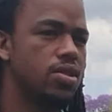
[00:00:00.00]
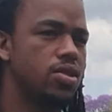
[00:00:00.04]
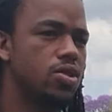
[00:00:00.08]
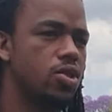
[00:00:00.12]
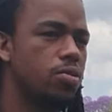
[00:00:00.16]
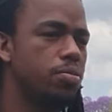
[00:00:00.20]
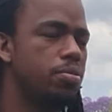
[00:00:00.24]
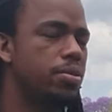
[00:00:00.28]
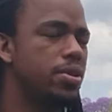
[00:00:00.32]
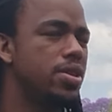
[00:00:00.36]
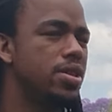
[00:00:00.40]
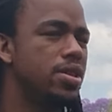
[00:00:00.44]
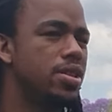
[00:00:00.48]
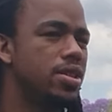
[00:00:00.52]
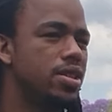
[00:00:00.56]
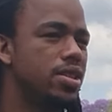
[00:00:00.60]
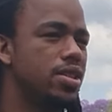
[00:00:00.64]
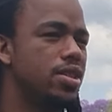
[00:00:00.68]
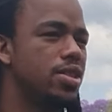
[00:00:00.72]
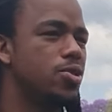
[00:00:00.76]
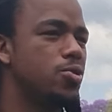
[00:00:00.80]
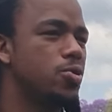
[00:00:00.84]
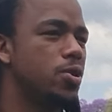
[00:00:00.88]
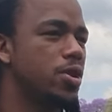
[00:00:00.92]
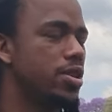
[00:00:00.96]
So
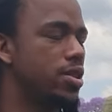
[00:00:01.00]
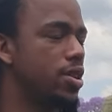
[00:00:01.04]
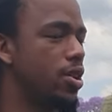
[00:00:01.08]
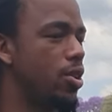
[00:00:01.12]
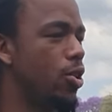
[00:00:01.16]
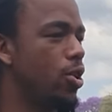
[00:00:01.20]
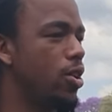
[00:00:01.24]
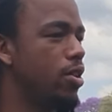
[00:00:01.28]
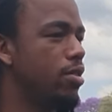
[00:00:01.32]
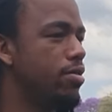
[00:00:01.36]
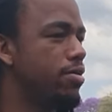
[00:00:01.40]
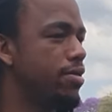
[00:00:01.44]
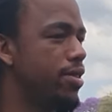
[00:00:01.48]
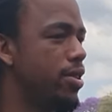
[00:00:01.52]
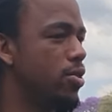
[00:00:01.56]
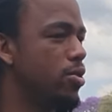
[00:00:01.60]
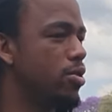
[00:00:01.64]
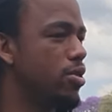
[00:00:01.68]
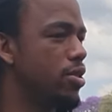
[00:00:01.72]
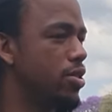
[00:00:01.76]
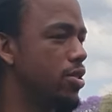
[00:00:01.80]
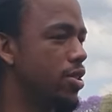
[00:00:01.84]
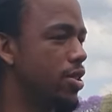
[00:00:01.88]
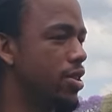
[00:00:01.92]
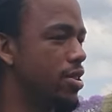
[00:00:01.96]
pre-season was a lot of
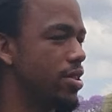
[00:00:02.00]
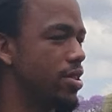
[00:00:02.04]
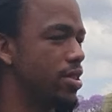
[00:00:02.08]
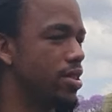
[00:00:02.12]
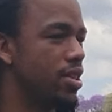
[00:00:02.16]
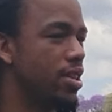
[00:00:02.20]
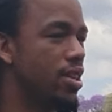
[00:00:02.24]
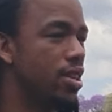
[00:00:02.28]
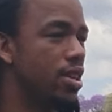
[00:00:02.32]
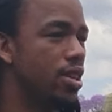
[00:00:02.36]
focus on